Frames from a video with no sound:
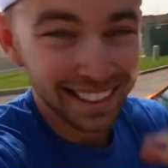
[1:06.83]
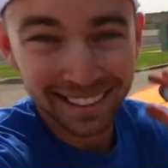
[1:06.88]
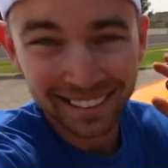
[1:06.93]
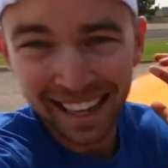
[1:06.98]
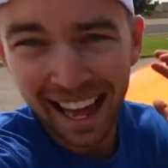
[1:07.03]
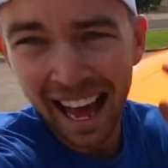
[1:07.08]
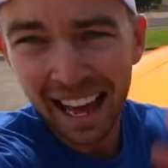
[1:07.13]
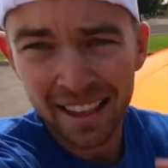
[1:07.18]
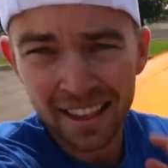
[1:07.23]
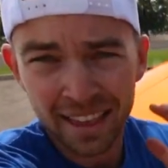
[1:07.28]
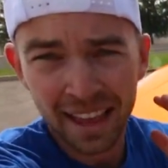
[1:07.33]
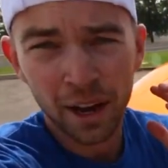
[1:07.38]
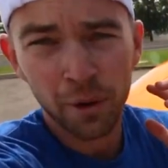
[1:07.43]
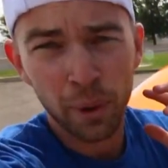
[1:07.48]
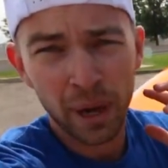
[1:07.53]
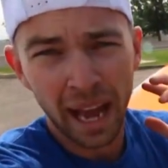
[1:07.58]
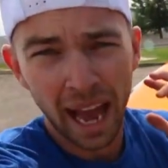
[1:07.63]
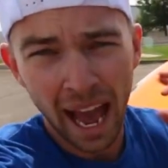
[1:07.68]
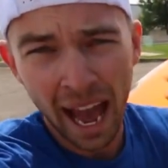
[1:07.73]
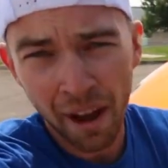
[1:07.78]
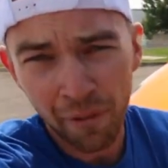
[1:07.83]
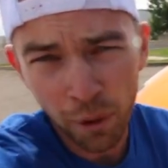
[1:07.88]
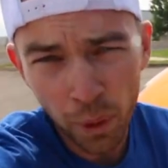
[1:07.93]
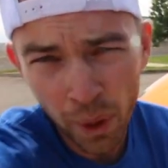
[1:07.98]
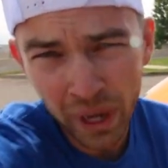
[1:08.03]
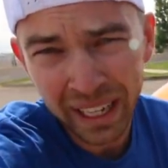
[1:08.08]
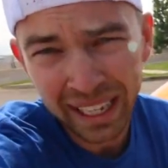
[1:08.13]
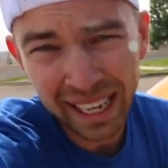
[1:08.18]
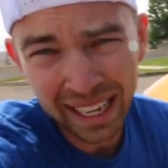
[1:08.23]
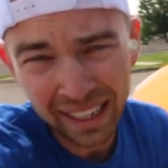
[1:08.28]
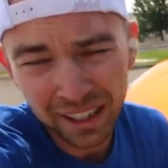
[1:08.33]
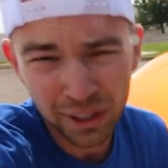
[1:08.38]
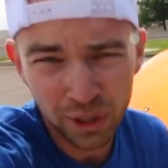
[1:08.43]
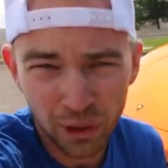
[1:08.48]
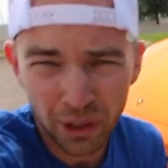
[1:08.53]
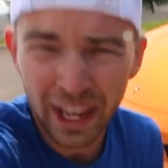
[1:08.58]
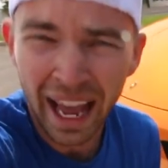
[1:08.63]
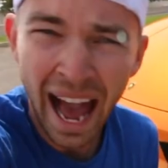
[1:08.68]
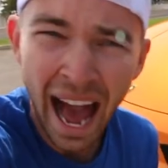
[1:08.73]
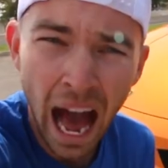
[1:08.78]
The last thing we ever want to get
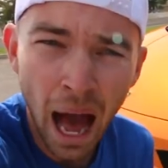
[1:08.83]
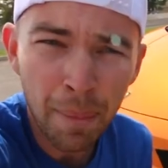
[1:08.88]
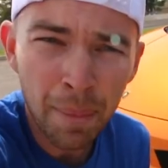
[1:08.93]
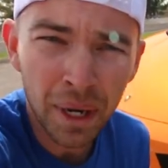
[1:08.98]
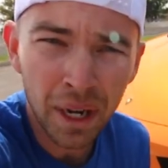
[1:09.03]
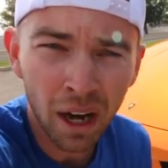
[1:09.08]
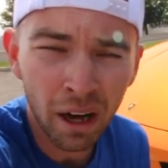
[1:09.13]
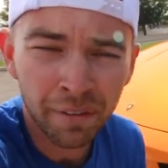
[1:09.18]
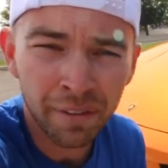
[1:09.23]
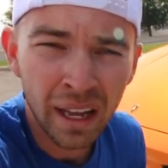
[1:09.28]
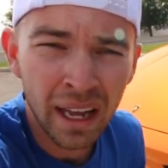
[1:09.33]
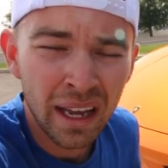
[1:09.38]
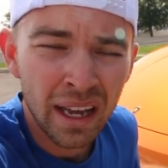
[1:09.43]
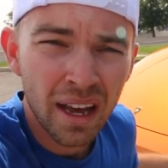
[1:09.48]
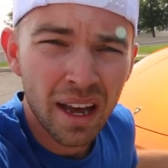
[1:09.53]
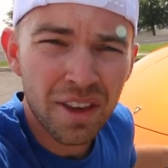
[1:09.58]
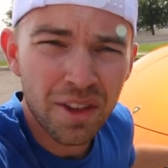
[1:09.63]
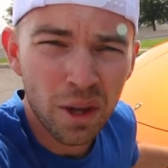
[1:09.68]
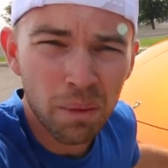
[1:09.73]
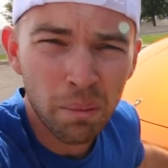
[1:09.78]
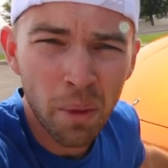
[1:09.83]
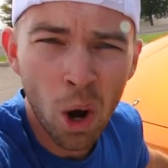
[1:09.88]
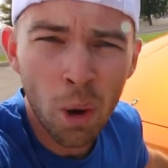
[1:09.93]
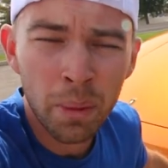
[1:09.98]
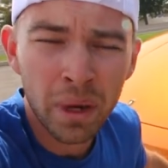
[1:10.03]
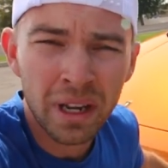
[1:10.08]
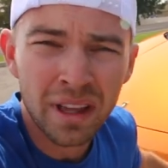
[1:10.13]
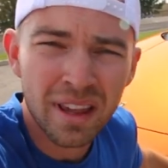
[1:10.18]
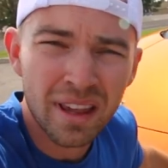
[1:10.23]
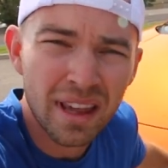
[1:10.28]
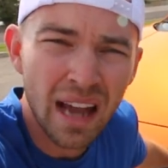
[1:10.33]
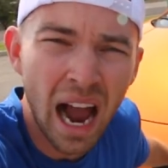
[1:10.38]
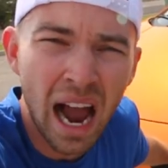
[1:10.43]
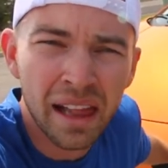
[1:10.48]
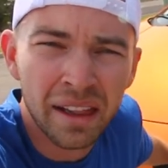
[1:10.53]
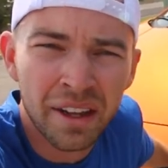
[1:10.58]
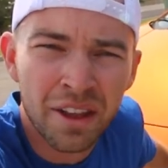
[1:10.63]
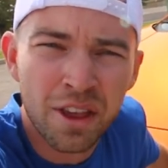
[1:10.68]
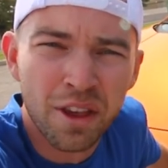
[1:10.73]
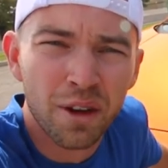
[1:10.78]
into the habit of is a moment of
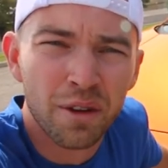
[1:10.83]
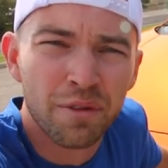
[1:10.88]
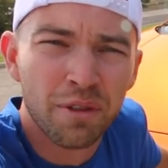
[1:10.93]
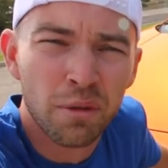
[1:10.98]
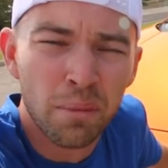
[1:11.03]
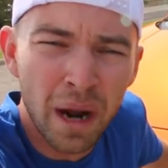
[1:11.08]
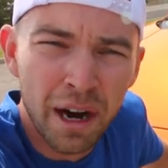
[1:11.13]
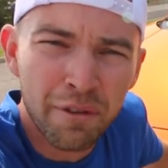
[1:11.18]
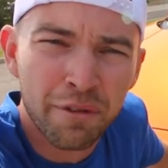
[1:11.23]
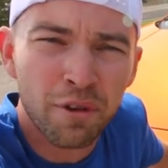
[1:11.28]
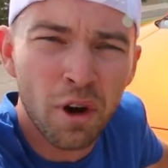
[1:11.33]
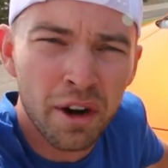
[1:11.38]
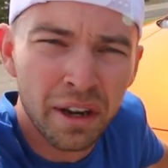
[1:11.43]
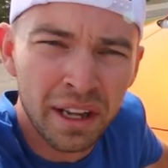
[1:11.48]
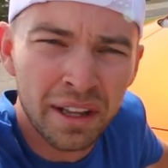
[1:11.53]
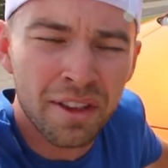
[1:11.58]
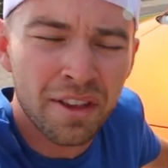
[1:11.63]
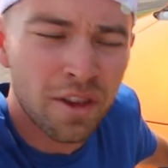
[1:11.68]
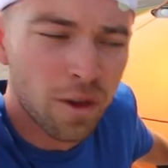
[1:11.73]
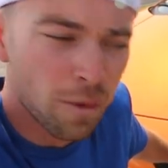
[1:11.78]
silence for my front end